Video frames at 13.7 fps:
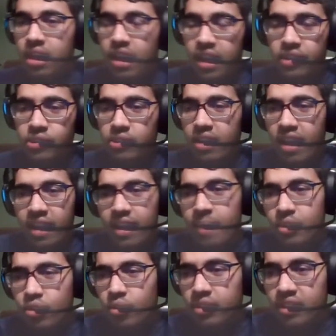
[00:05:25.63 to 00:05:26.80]
And so, yeah, I'm going
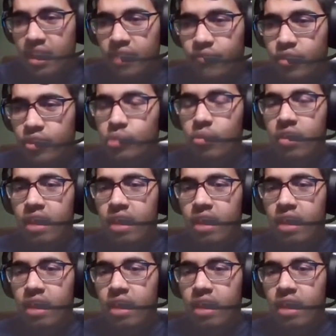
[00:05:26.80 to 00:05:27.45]
to go with Gent for this one.